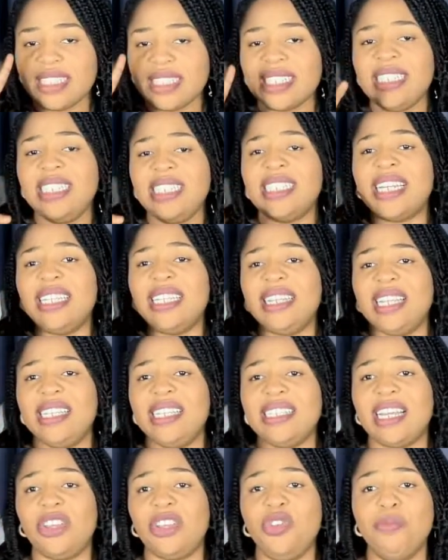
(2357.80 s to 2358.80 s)
These are the
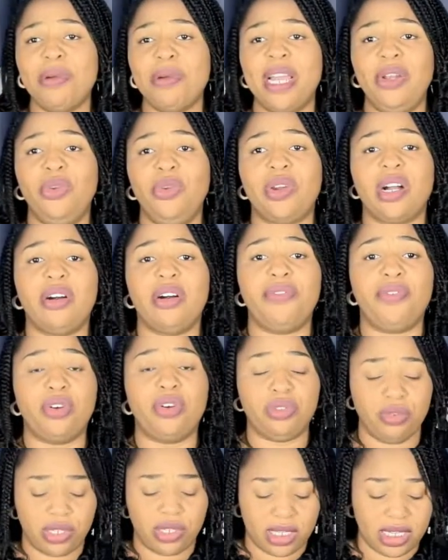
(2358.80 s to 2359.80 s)
things that you might look out
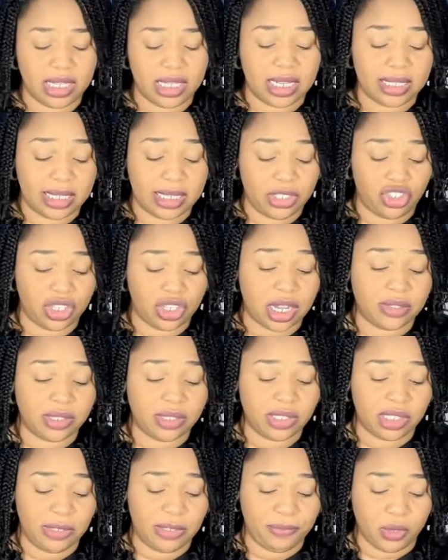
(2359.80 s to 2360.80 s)
for to see that this child
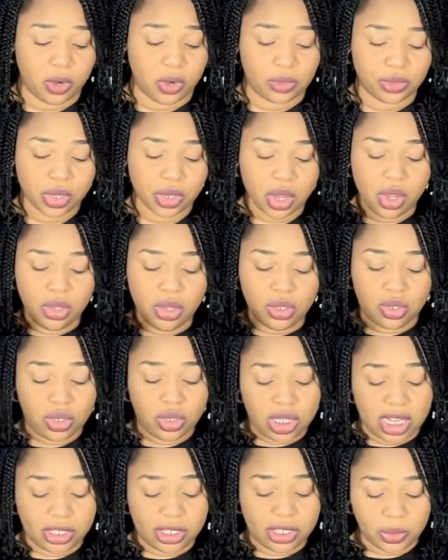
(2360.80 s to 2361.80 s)
is difficult. So
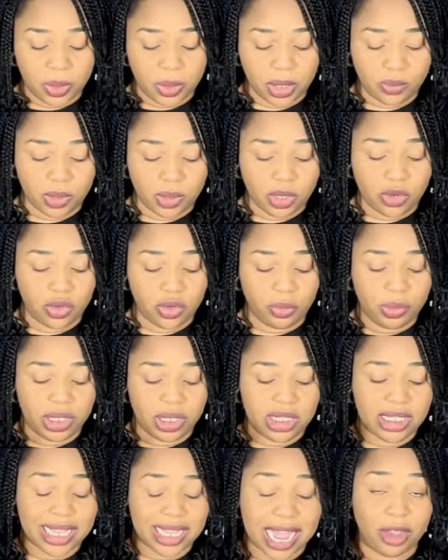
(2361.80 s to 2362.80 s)
next week
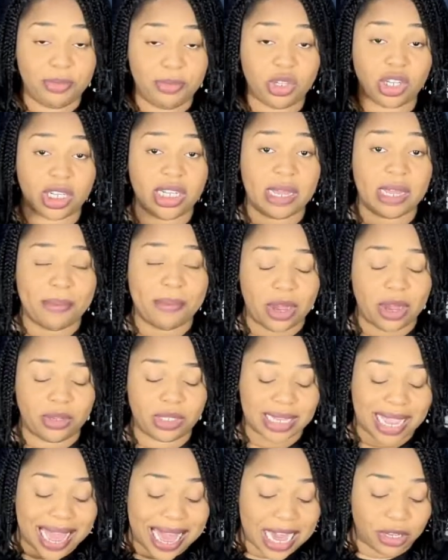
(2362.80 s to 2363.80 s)
I'll be talking
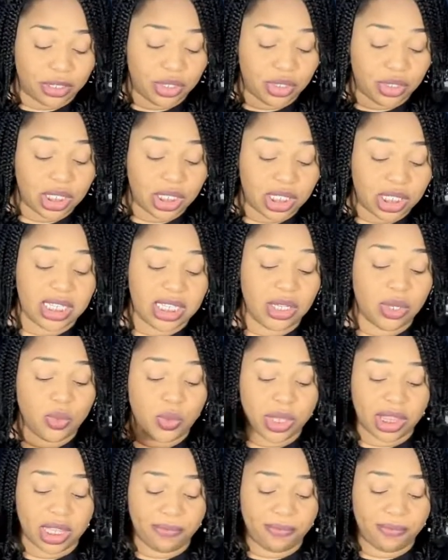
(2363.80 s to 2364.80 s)
about how to deal
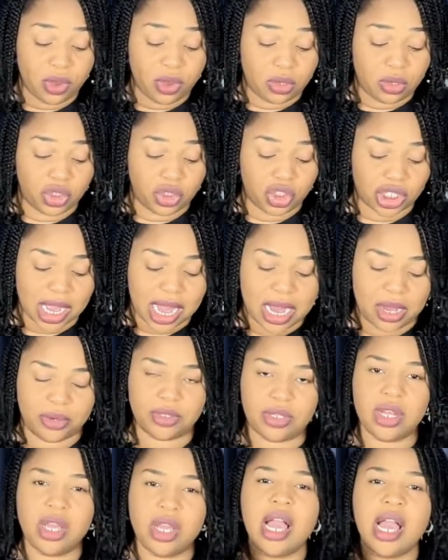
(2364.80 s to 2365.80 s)
with difficult
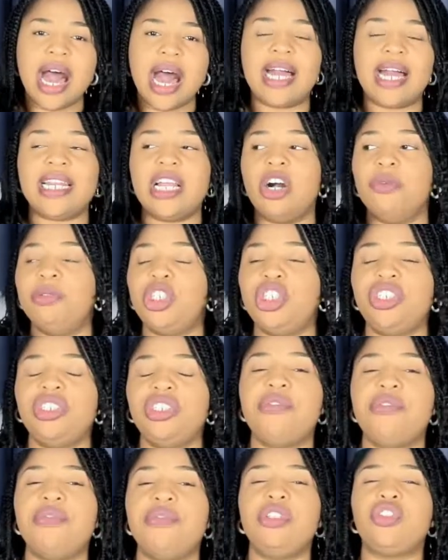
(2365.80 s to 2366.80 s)
child, and I'll be
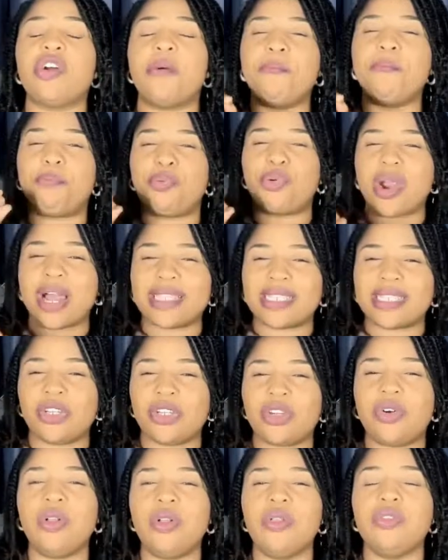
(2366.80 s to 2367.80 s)
sharing some
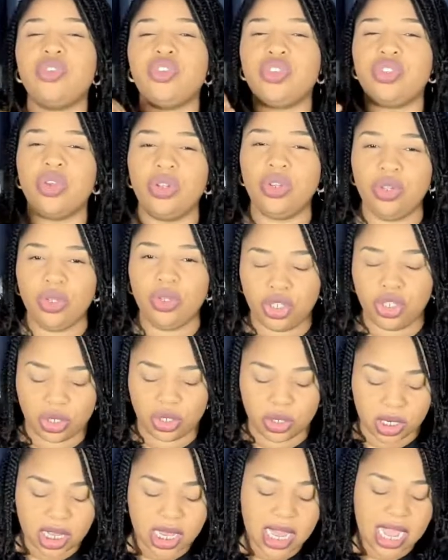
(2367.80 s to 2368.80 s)
practical
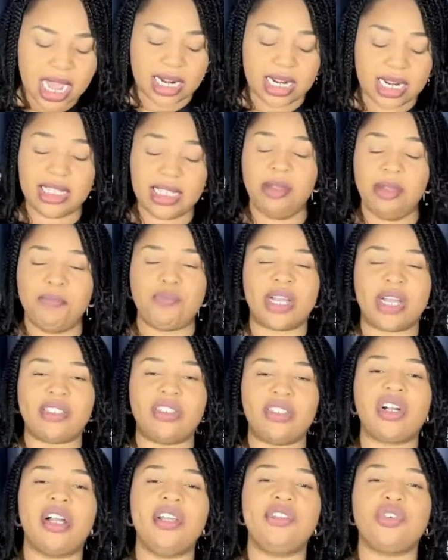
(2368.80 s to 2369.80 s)
solution. And I think
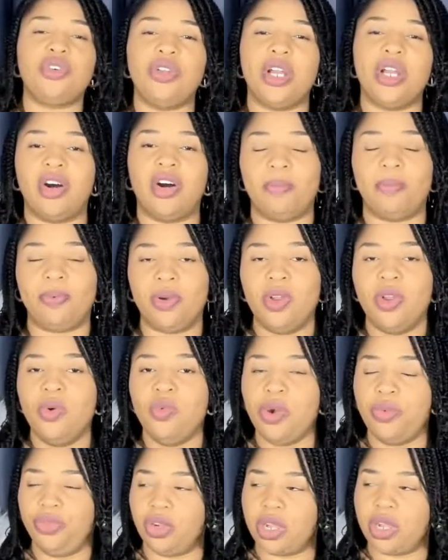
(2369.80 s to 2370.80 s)
practical is going to help.
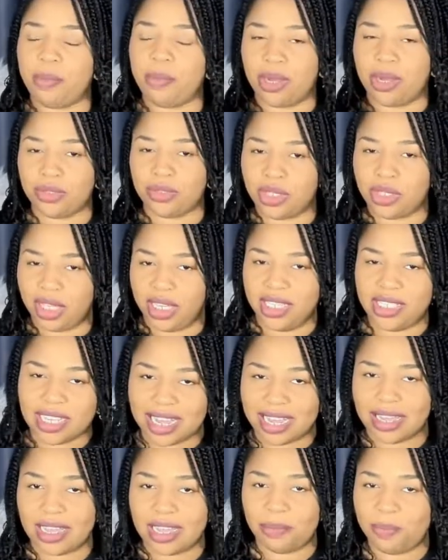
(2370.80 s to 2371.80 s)
When we talk about things
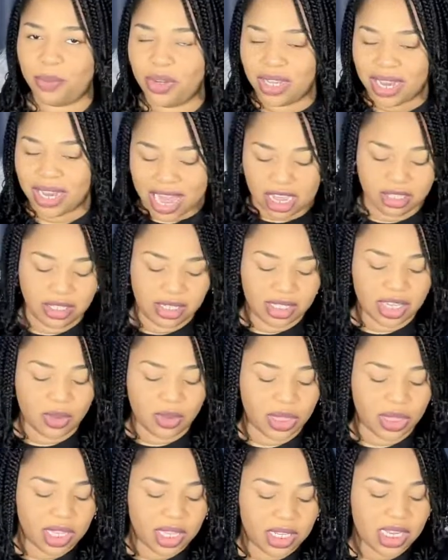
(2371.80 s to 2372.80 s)
that happen, how to deal
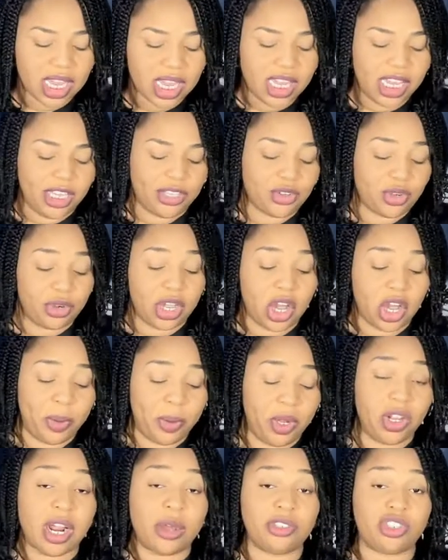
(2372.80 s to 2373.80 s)
with it, it's going to help
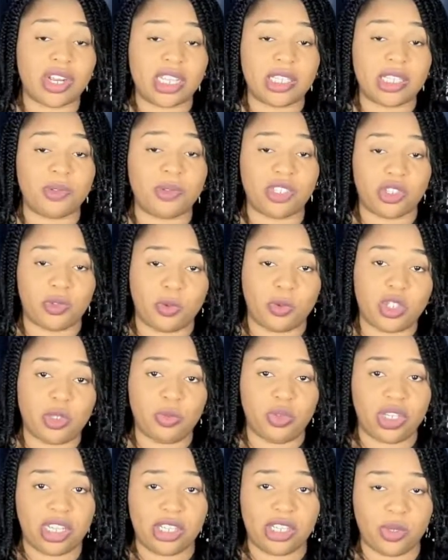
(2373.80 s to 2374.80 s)
a lot. I'll try as much as
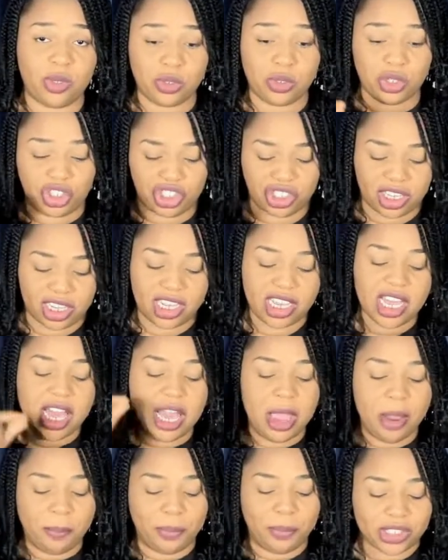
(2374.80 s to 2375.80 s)
possible next week to share
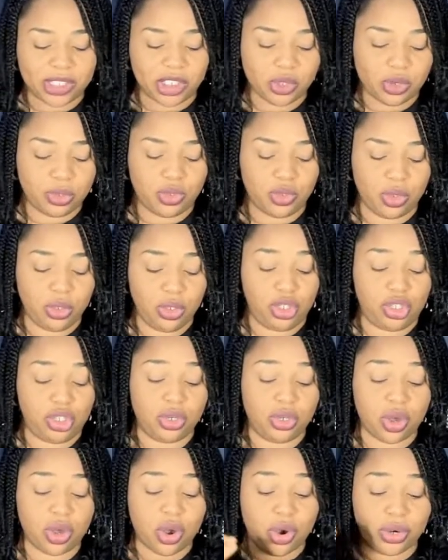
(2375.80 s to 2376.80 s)
practical
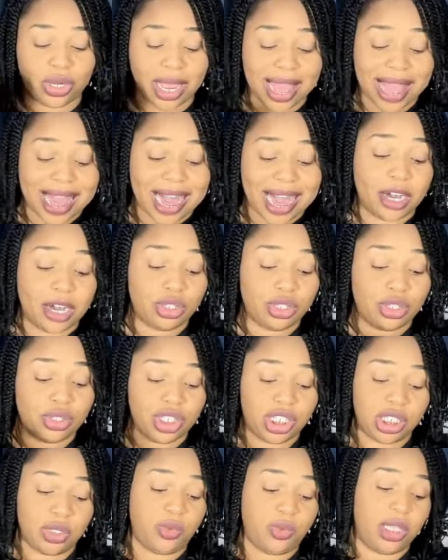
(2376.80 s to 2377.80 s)
solution on how to
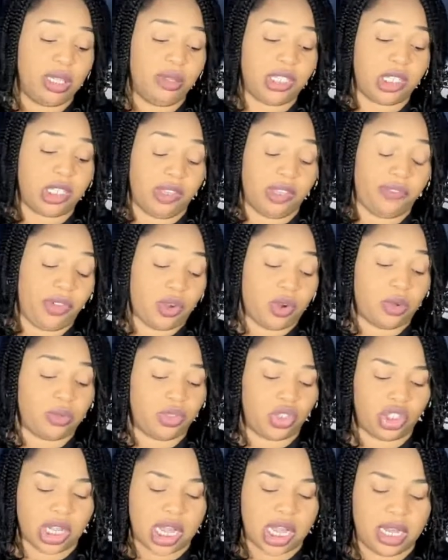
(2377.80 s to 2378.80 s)
deal with this
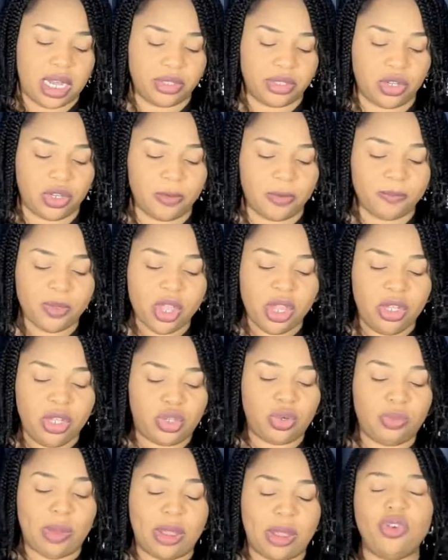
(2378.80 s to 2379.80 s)
difficult child.
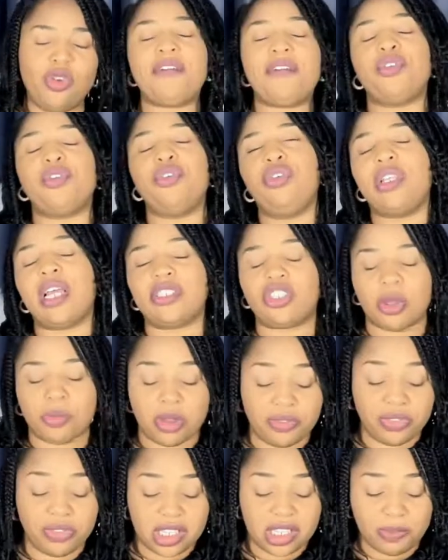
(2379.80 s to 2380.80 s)
So, but you have to know that some
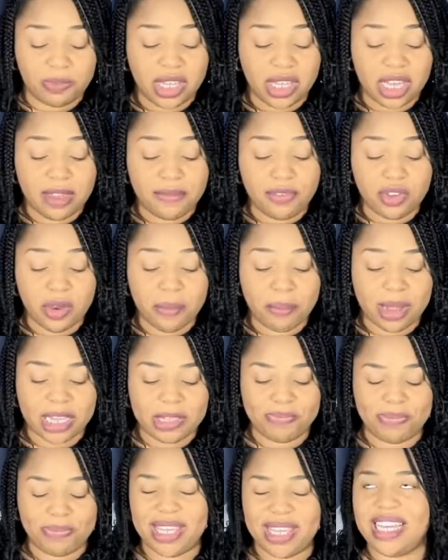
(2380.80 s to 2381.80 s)
of this behavior
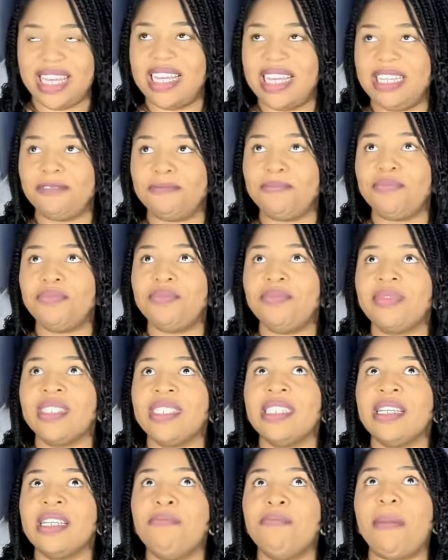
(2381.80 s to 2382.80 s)
might be
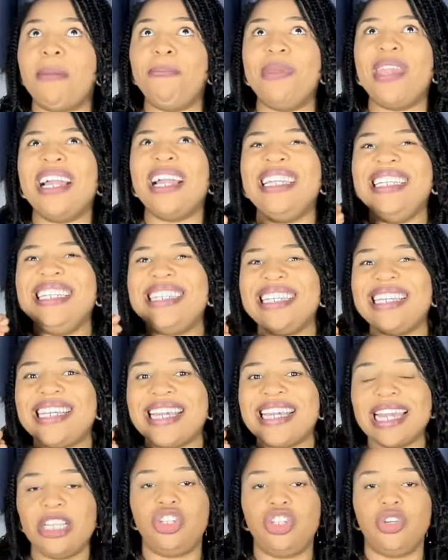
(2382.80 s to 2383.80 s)
an
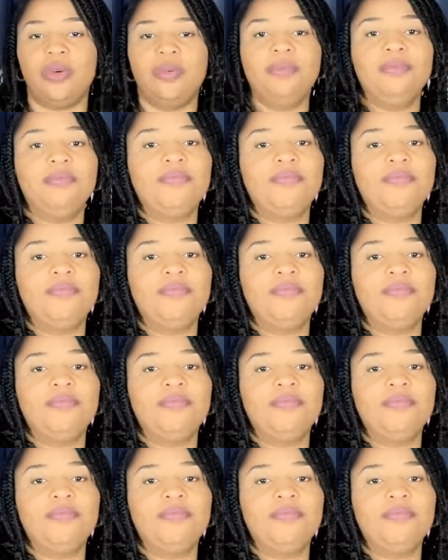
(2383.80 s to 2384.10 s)
indicator.